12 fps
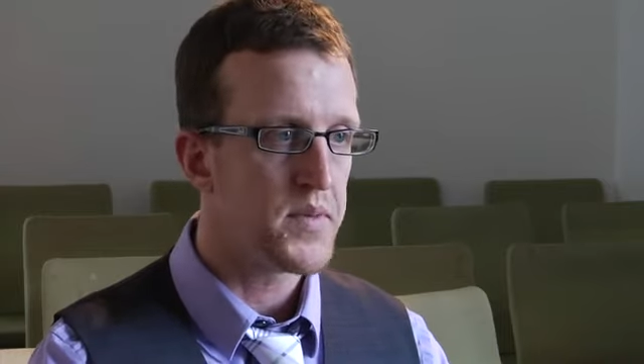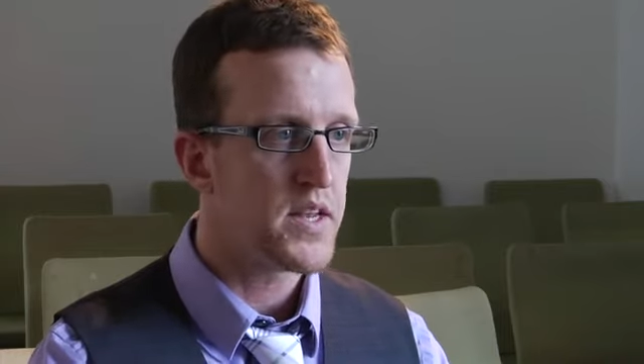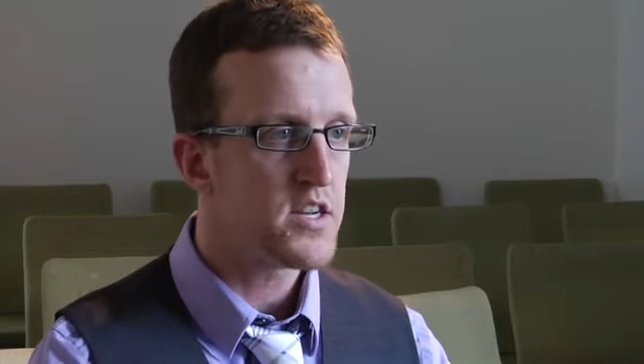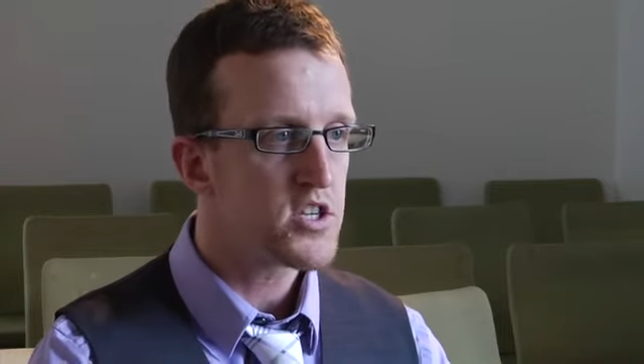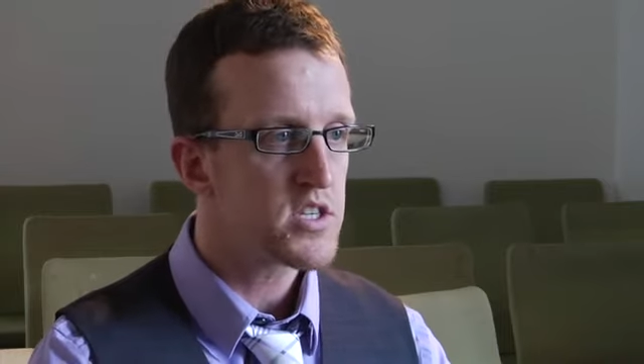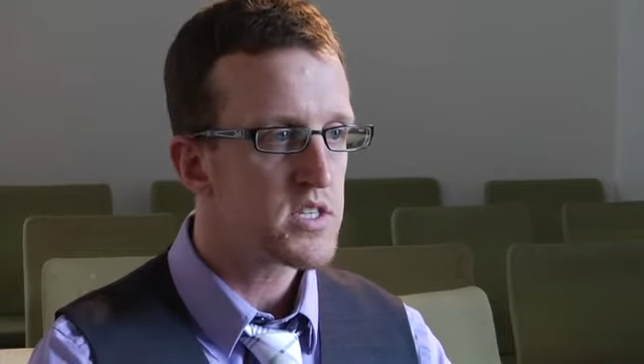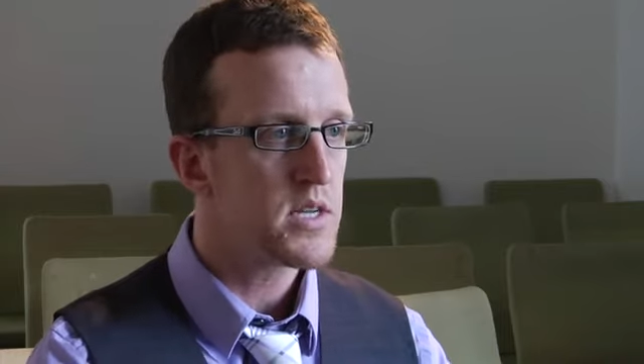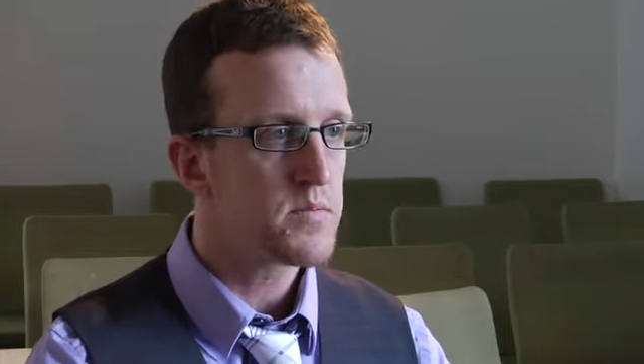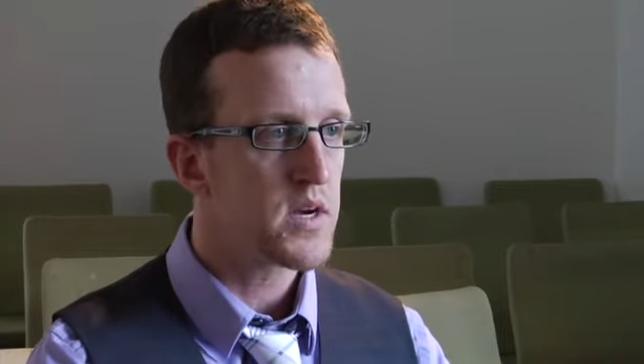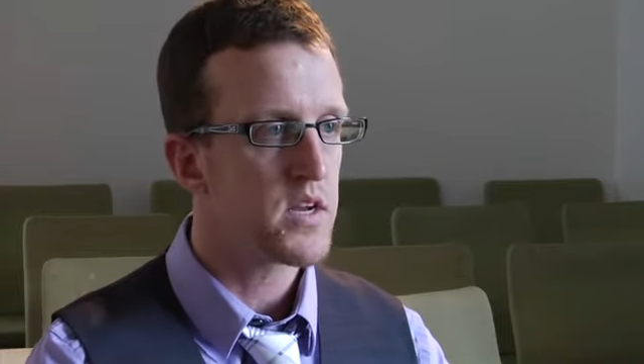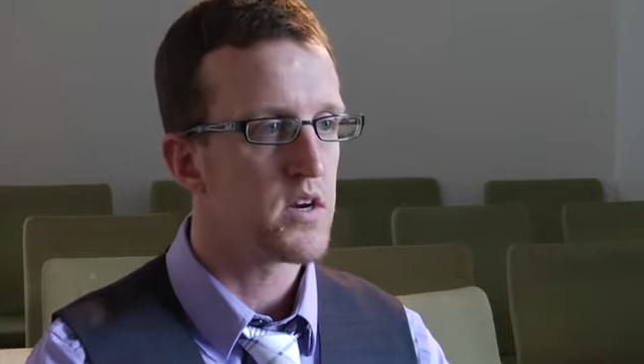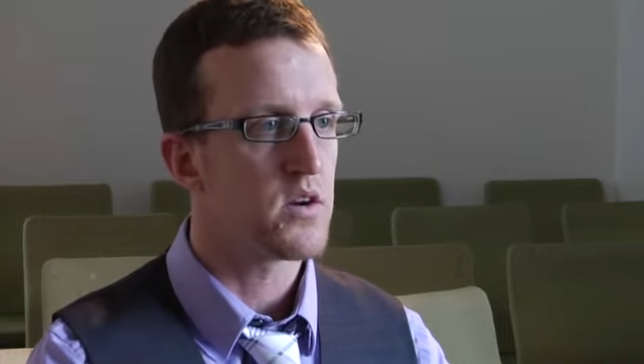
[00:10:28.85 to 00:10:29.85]
and it just seemed
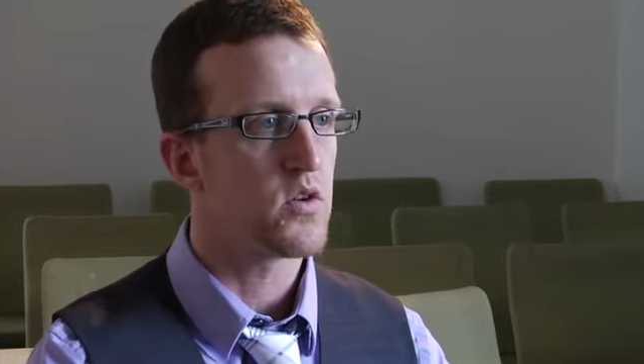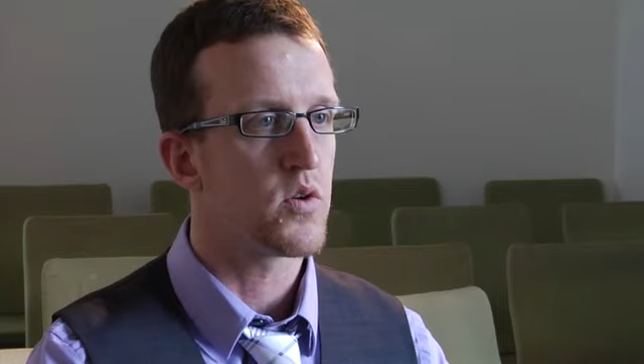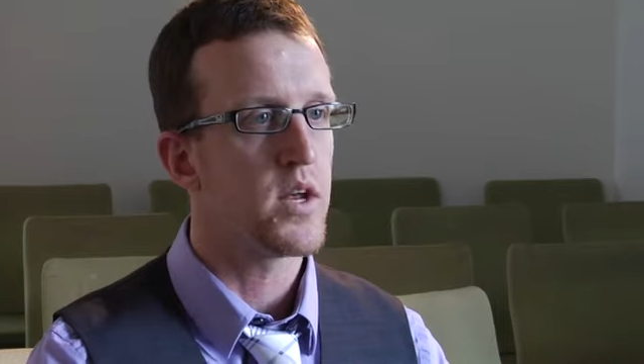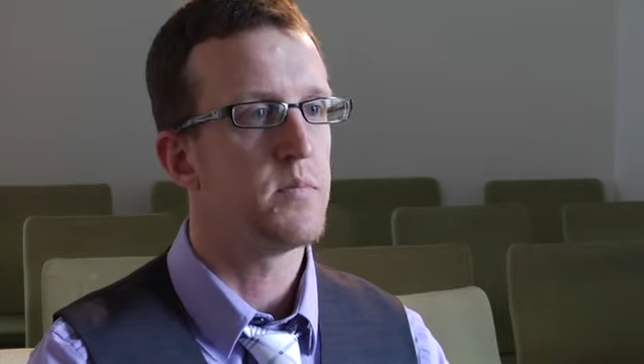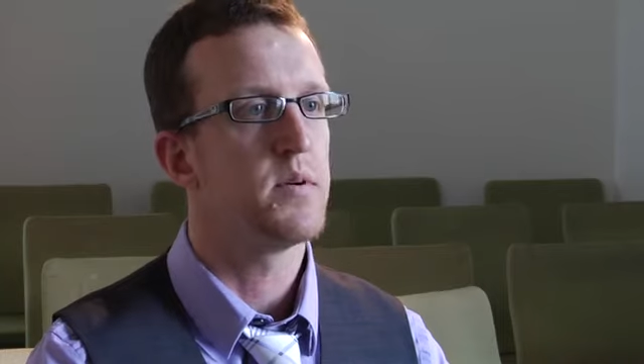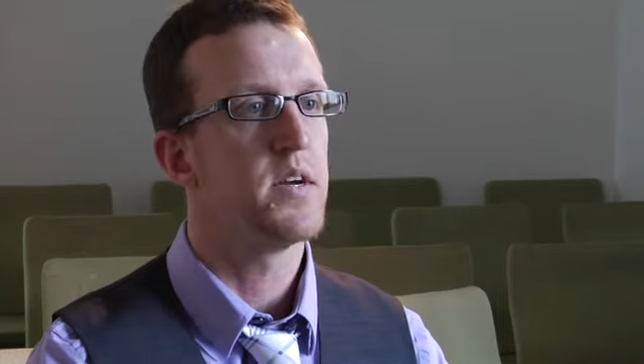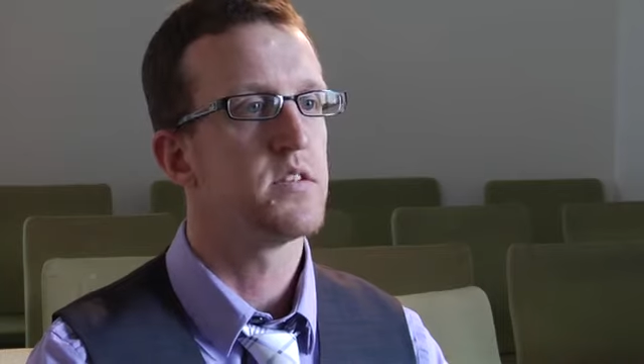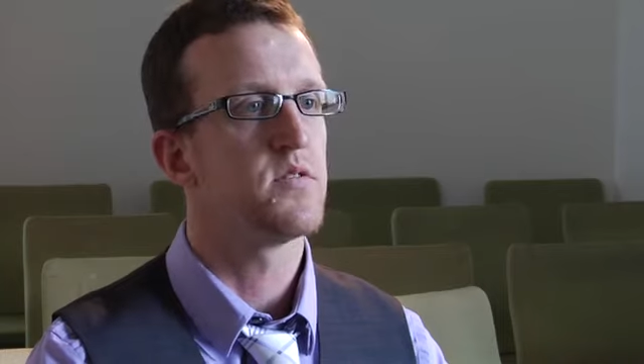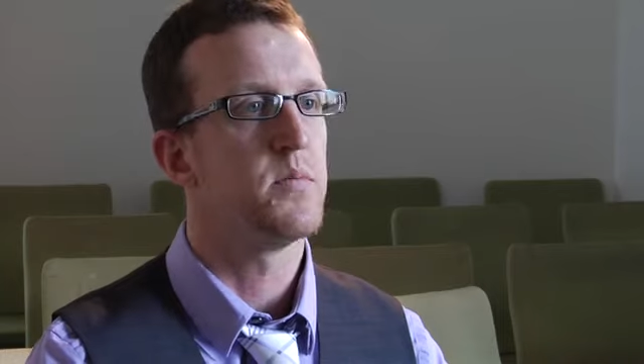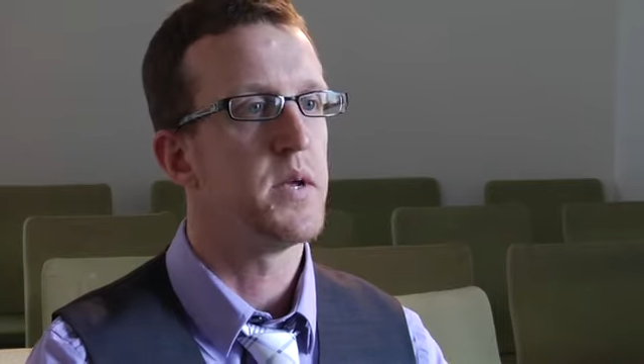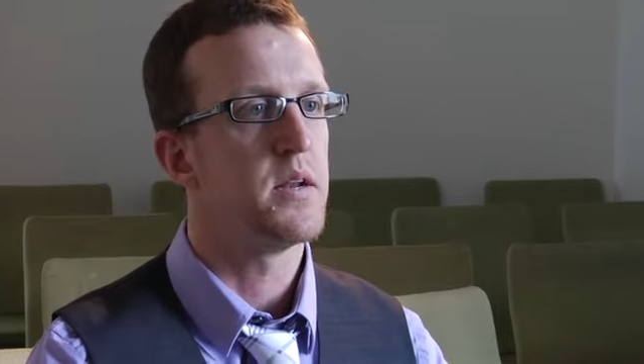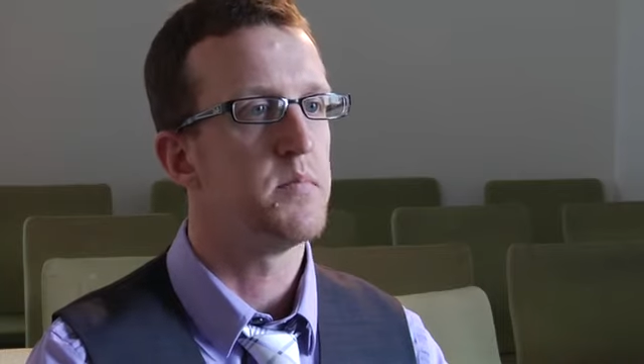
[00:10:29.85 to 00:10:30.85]
like a great place for
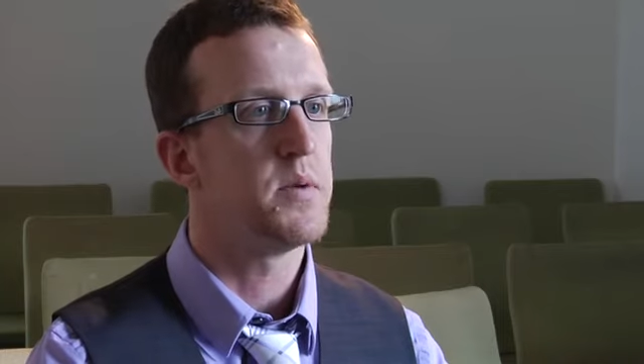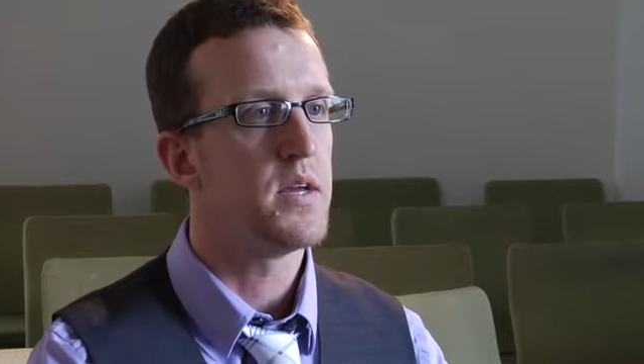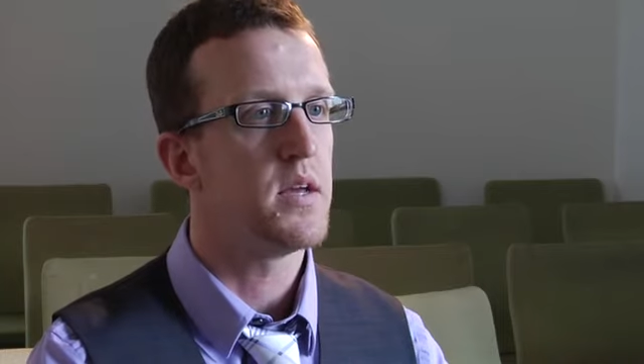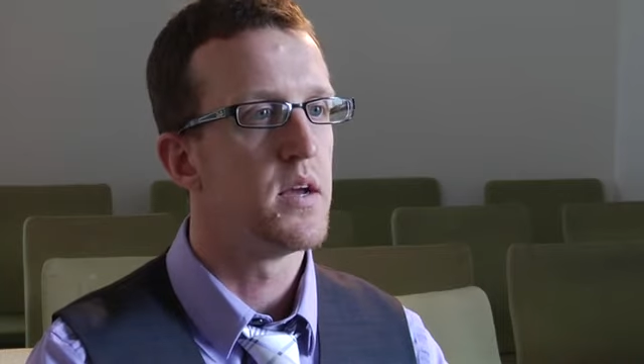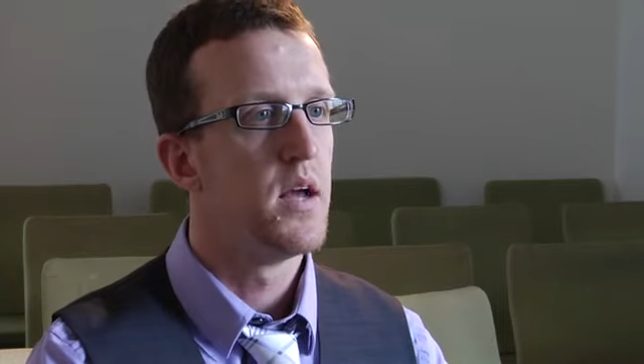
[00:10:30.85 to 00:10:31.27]
me to be.